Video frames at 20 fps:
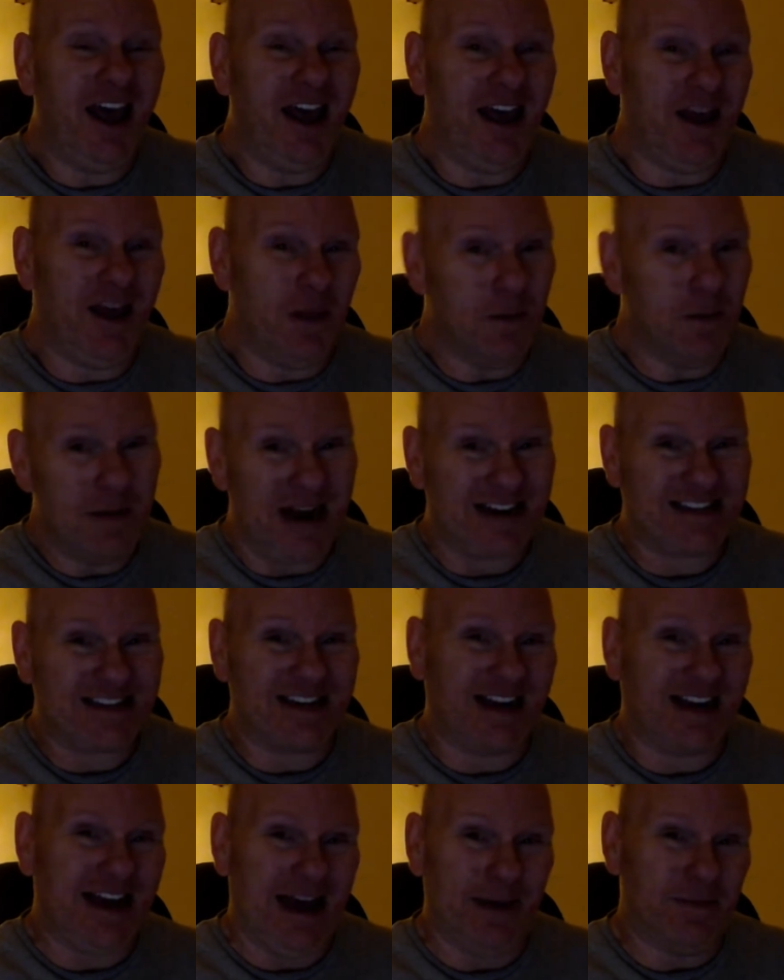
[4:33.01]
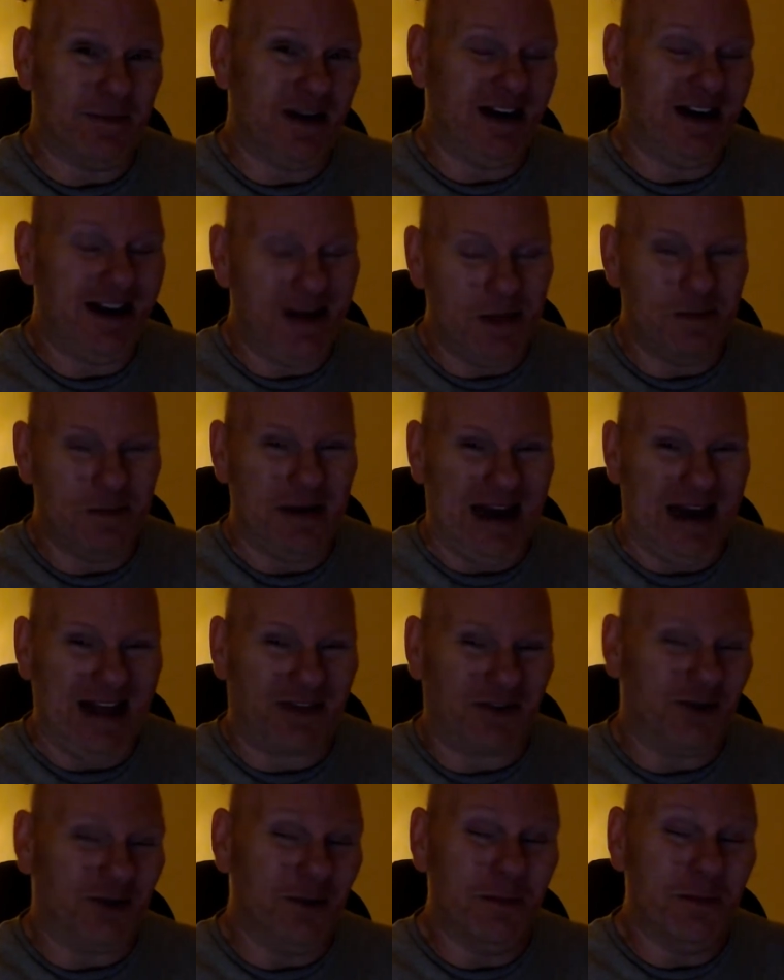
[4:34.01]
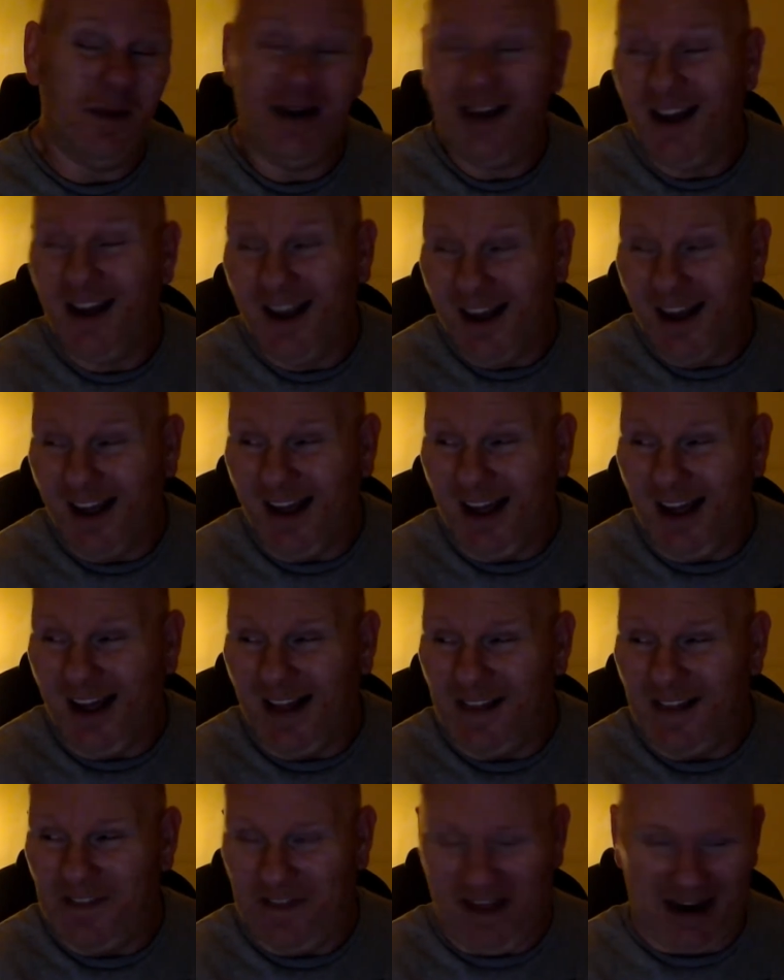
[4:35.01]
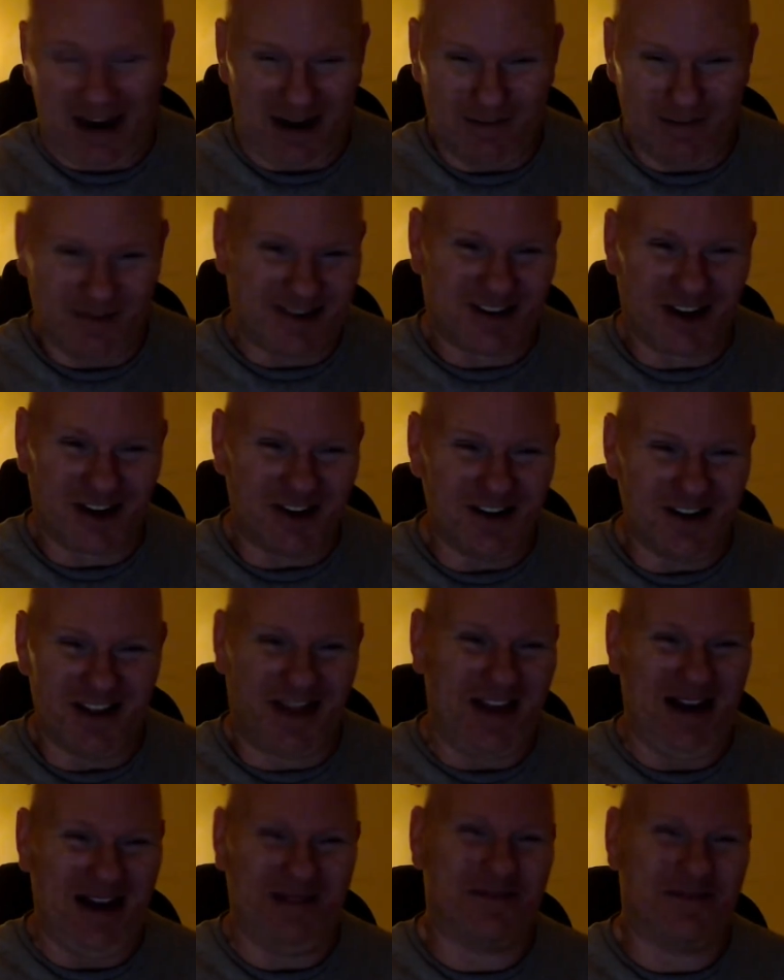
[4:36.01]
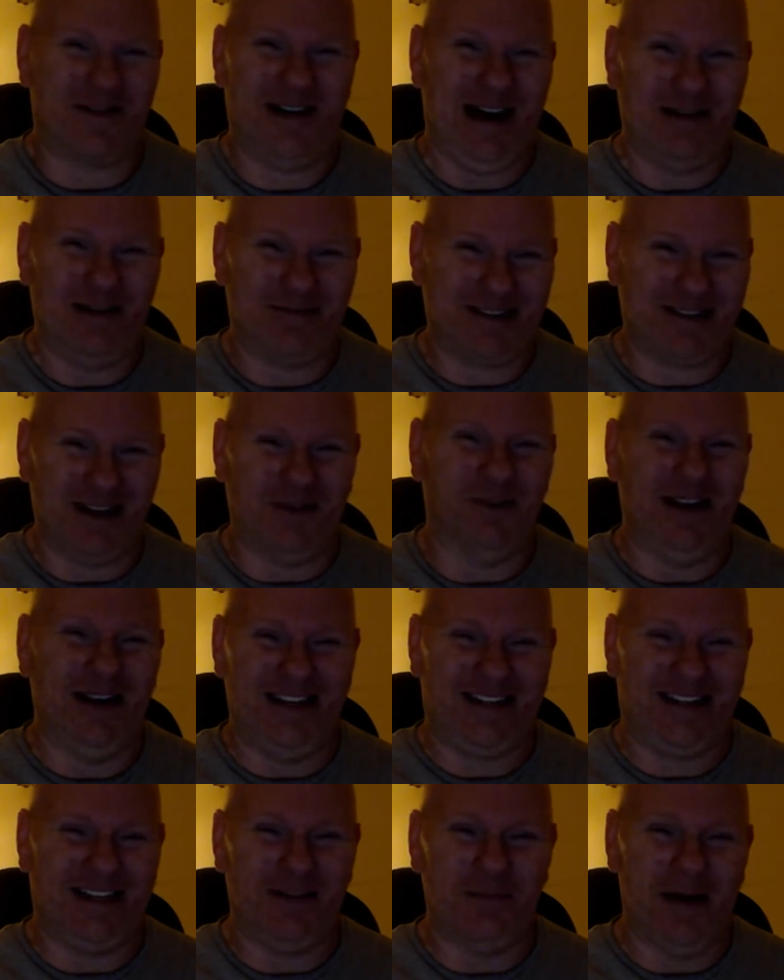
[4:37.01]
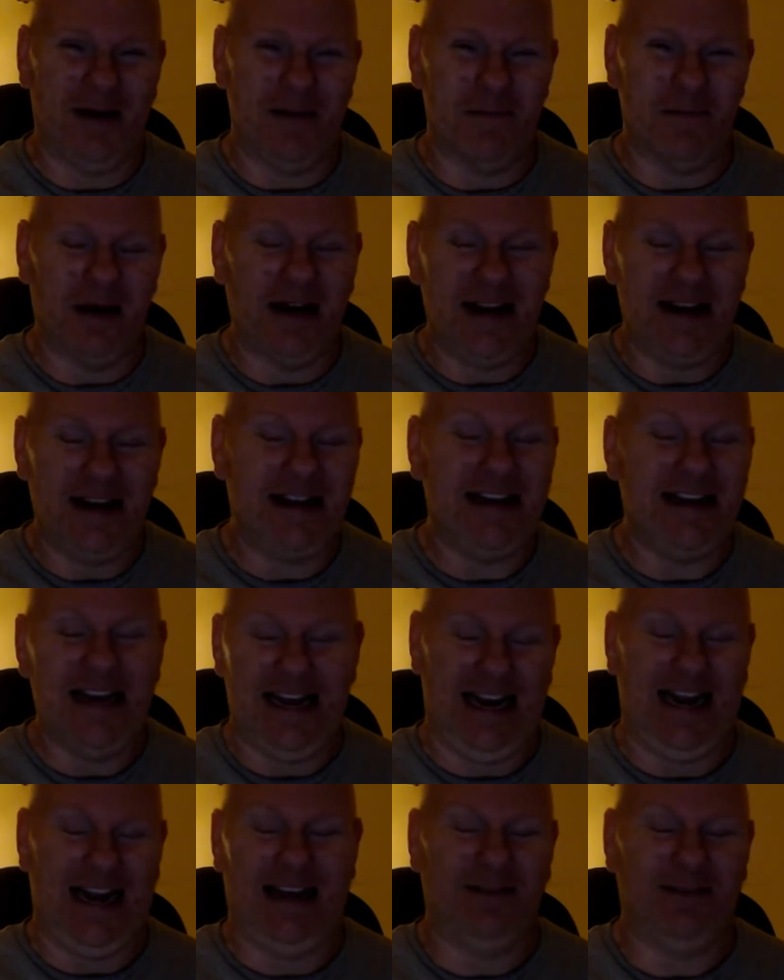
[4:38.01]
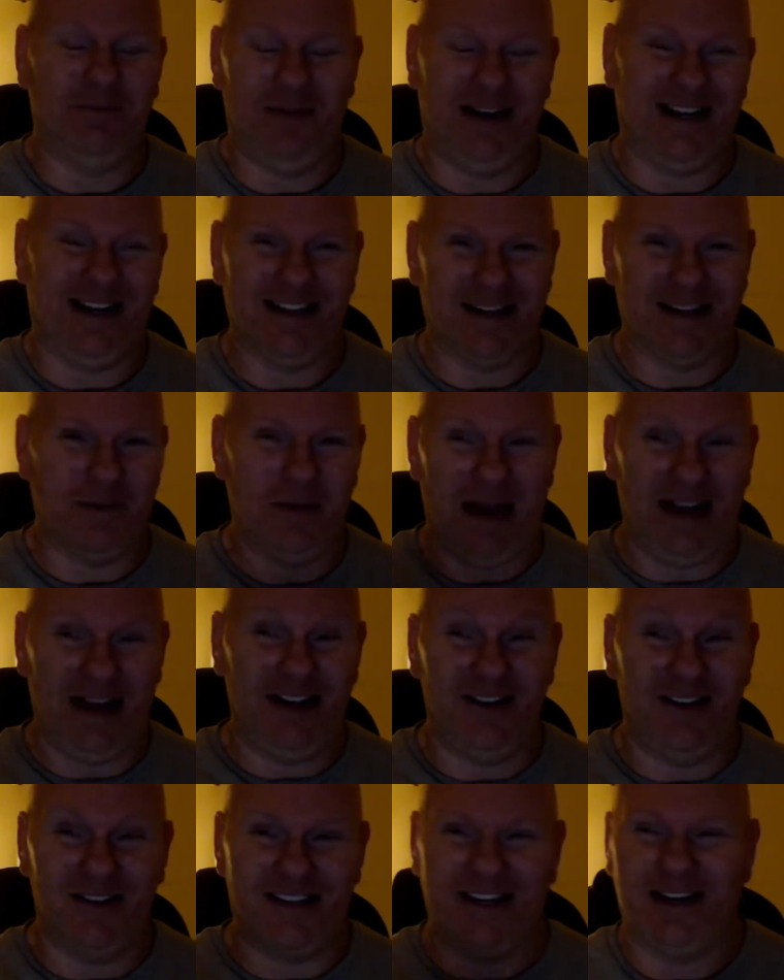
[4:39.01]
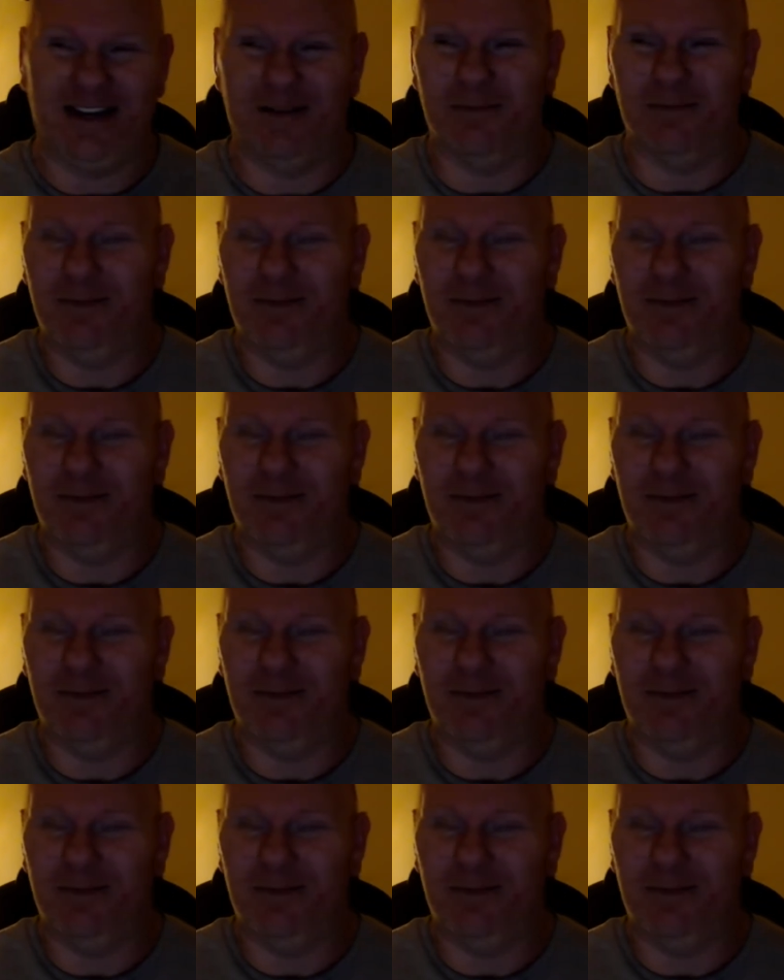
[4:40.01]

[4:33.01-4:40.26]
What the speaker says: in the medicine cabinet in the bathroom that I'm starting to think perhaps I wasted my money getting because I'm not using